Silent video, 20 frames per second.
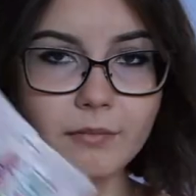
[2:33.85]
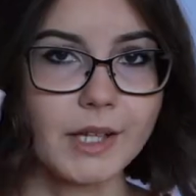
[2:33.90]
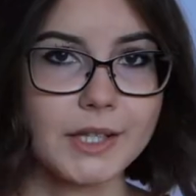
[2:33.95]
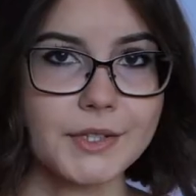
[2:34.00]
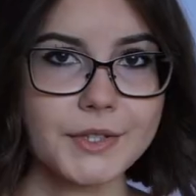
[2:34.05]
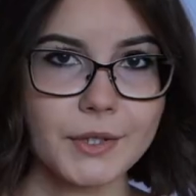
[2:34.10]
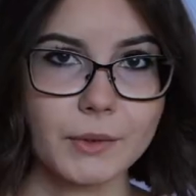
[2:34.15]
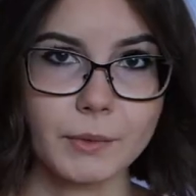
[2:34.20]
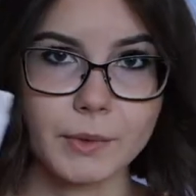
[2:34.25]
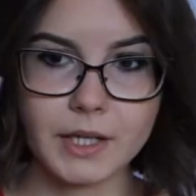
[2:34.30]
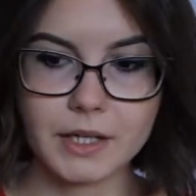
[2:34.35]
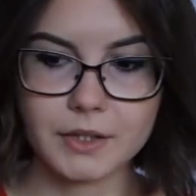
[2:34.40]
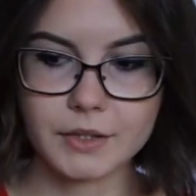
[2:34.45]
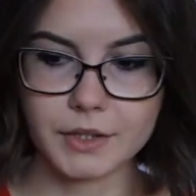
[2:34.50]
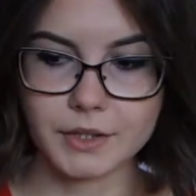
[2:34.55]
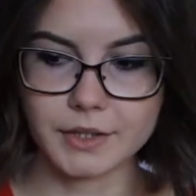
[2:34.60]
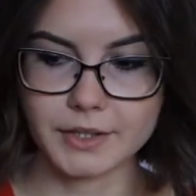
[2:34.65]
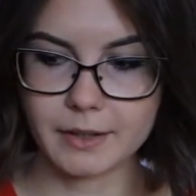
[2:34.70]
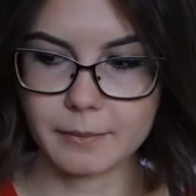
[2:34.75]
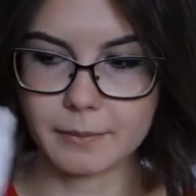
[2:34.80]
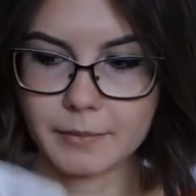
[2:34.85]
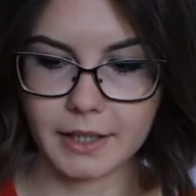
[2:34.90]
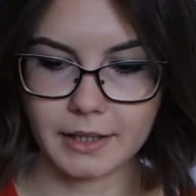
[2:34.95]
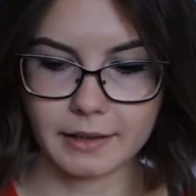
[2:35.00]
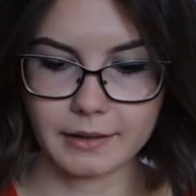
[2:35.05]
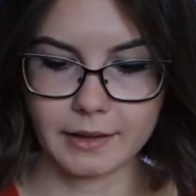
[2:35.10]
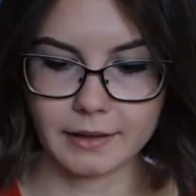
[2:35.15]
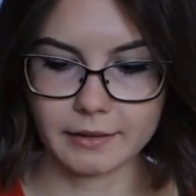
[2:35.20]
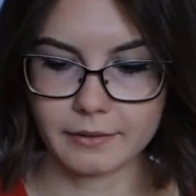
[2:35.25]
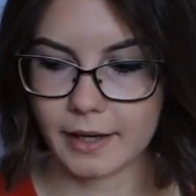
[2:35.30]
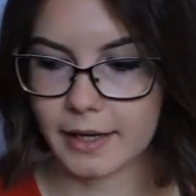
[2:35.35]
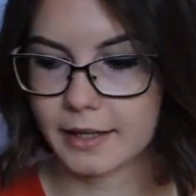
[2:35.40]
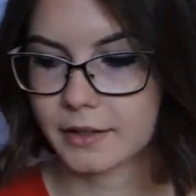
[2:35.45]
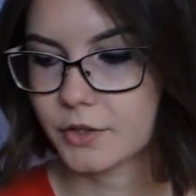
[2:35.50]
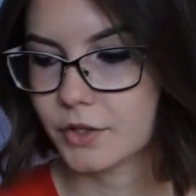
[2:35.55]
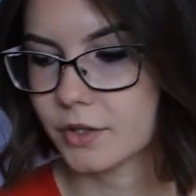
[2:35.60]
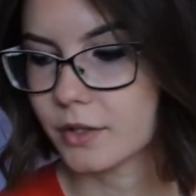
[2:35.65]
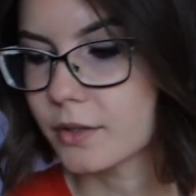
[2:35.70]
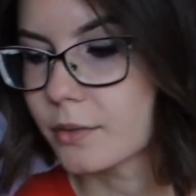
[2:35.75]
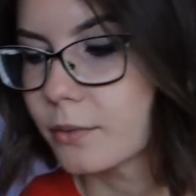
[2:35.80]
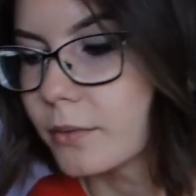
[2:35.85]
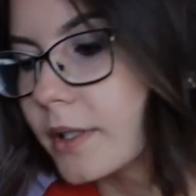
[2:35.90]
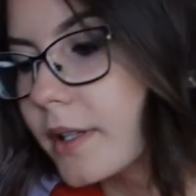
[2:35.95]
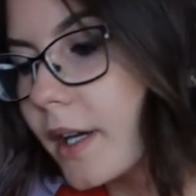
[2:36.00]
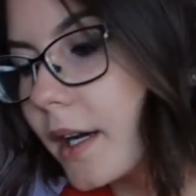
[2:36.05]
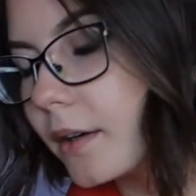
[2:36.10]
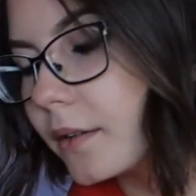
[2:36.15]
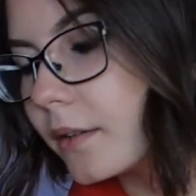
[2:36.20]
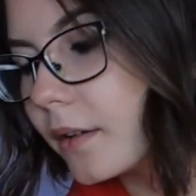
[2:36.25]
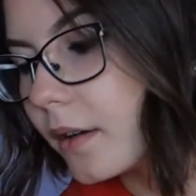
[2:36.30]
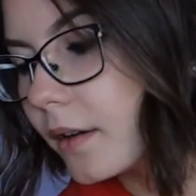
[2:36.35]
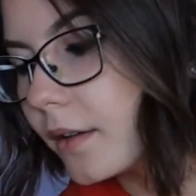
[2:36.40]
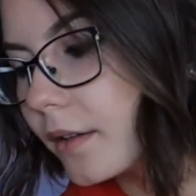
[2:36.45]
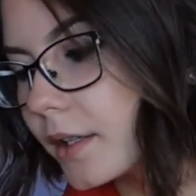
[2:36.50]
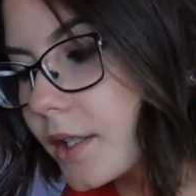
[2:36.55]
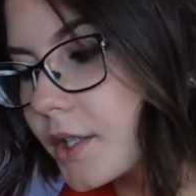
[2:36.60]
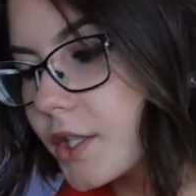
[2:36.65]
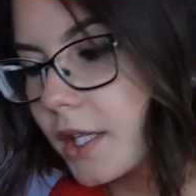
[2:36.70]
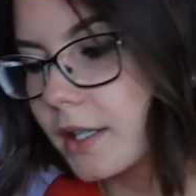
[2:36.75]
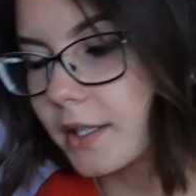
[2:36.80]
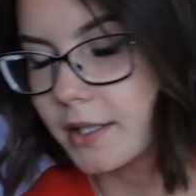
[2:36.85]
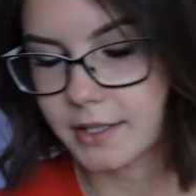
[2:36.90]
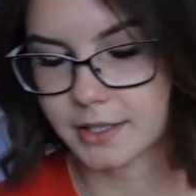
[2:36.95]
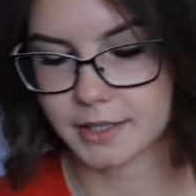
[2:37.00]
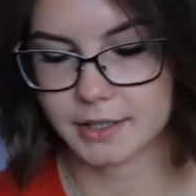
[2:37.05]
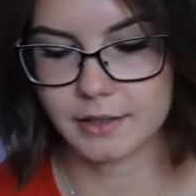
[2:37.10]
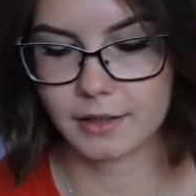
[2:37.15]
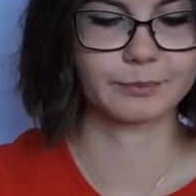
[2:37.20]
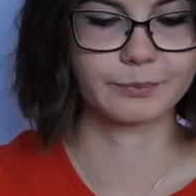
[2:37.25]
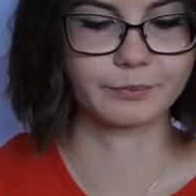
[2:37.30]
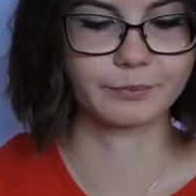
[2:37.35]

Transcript: So these are something like that, just without the gelatin.